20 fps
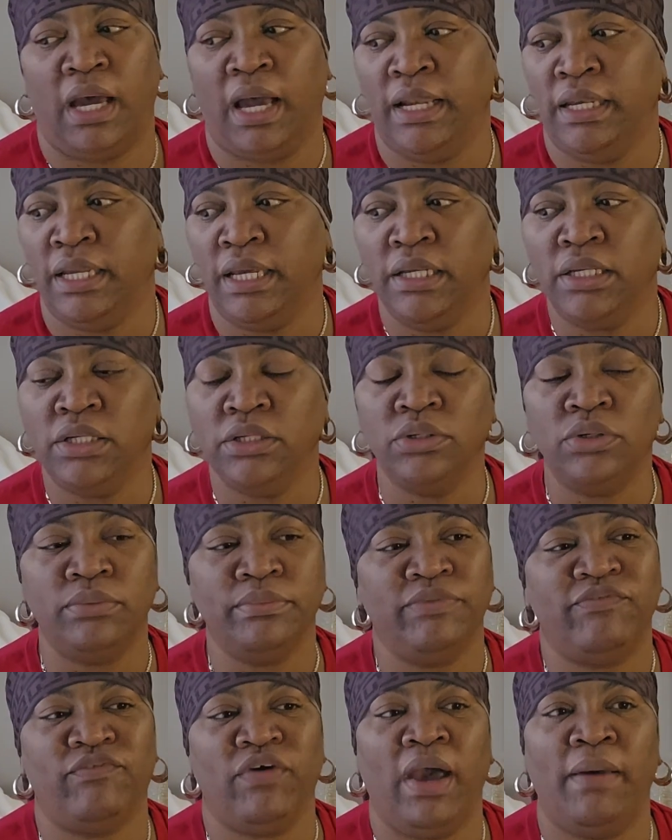And then,
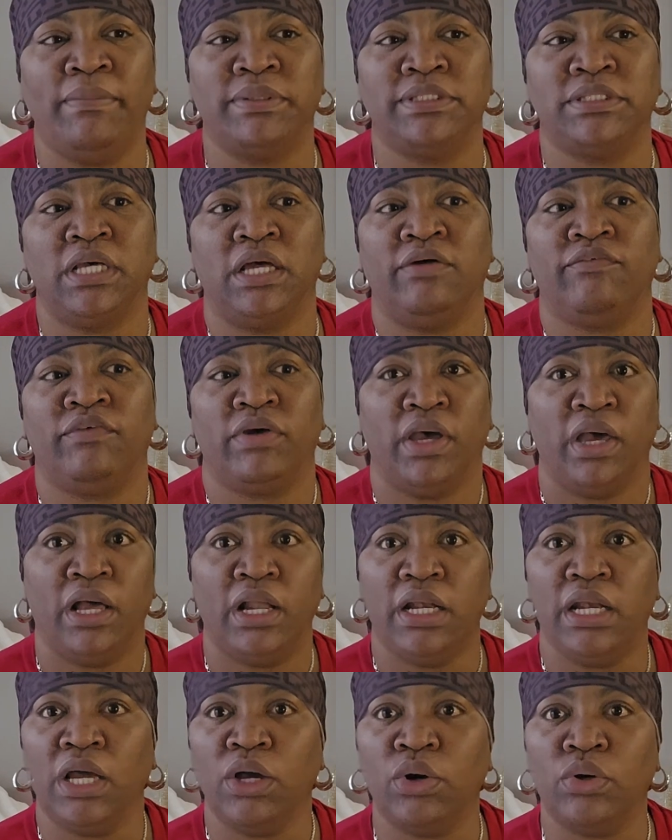me find myself,
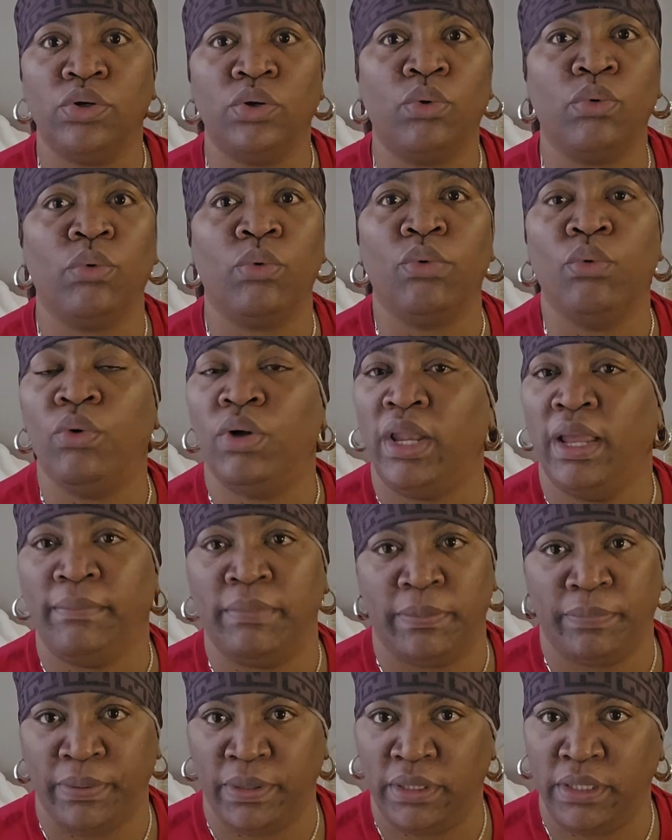let go the whole of
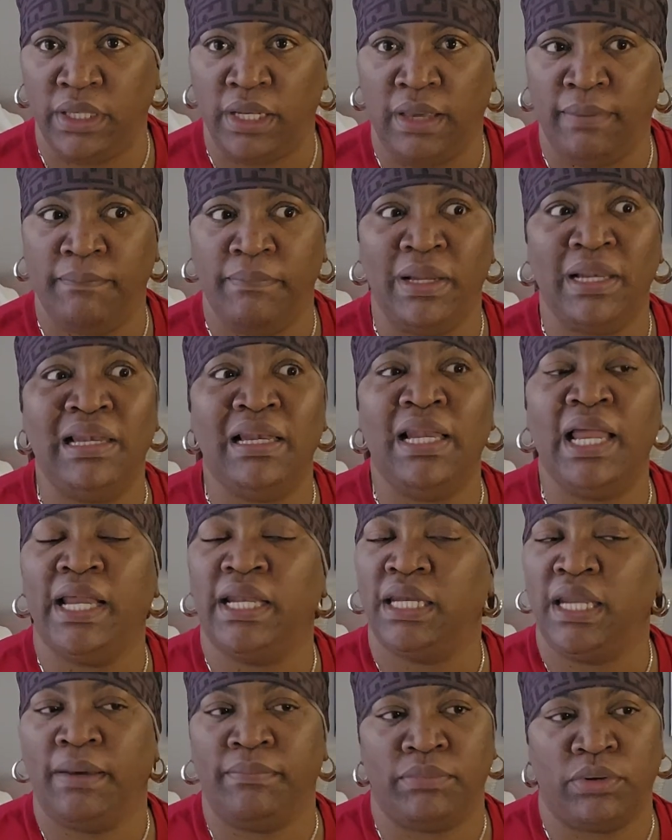me pitney them, me
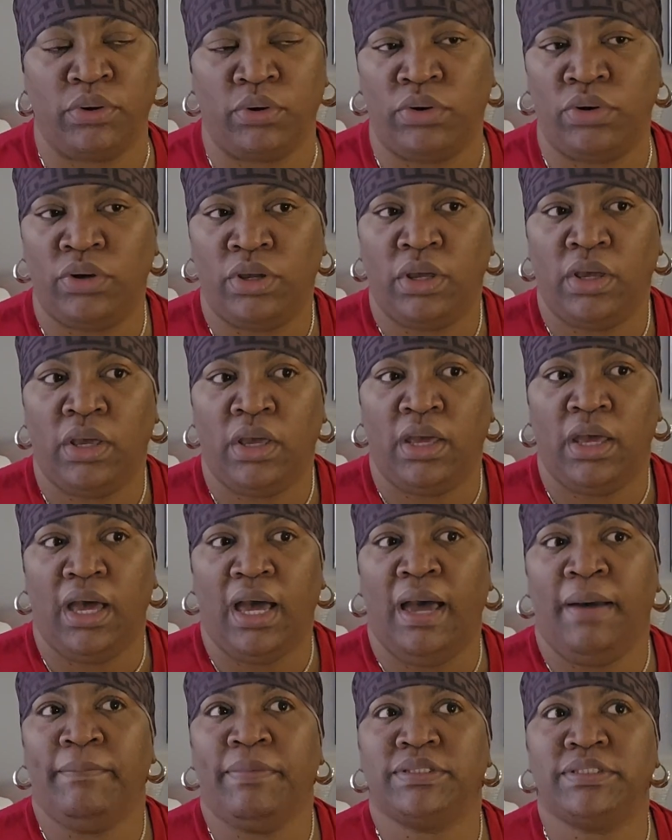let them go.
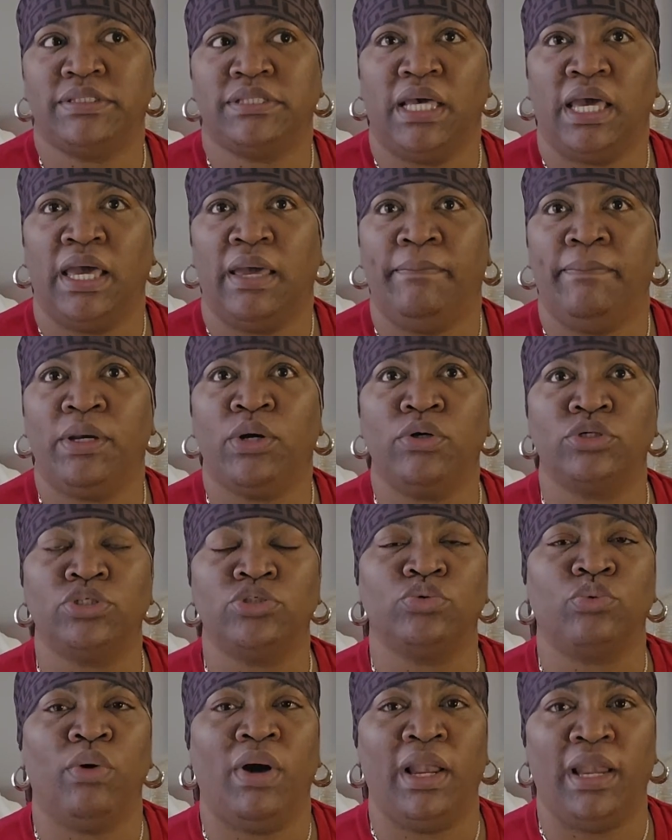And me say, me go
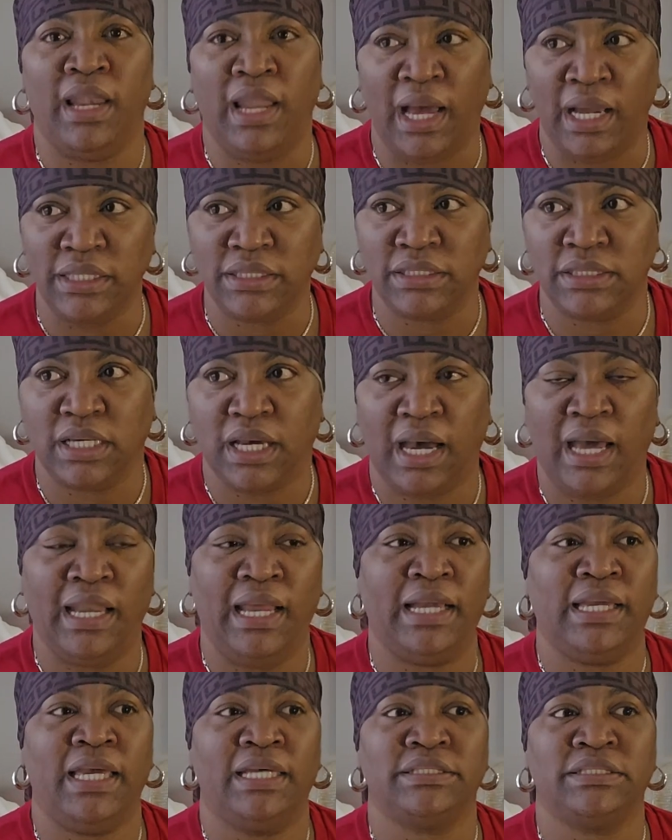through a lot, and
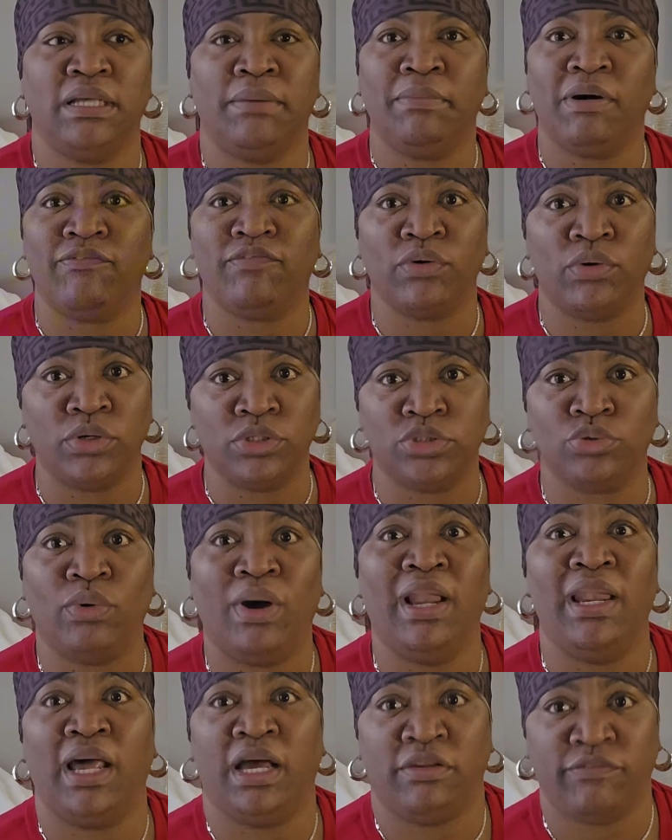I guess them have to go through
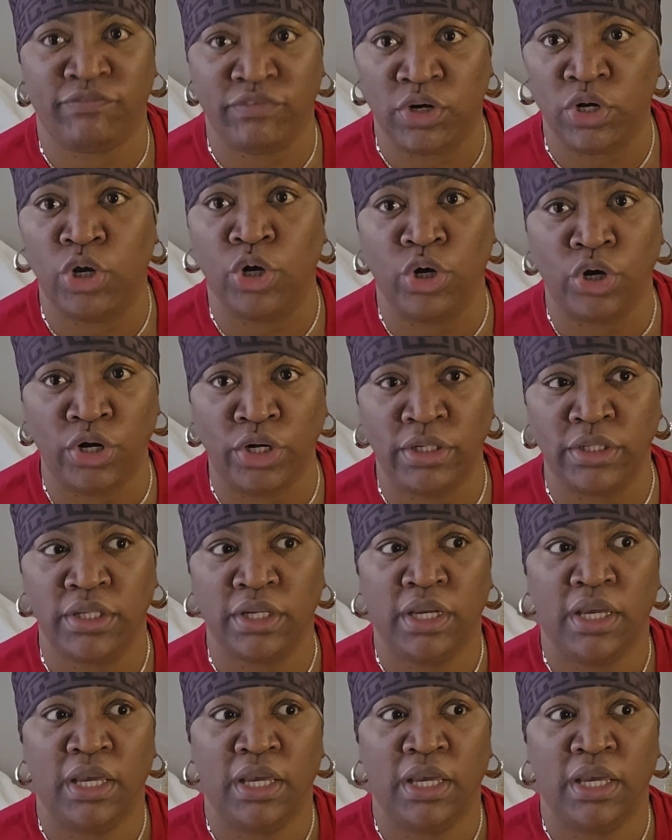a lot to learn.